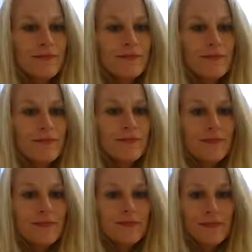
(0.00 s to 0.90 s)

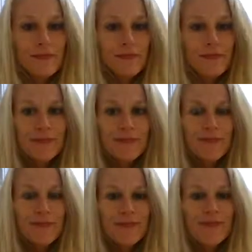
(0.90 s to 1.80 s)

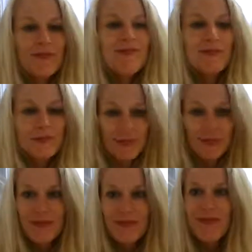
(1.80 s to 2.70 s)

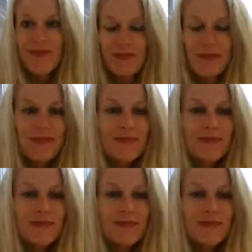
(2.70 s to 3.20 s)
No words are spoken by the person on screen.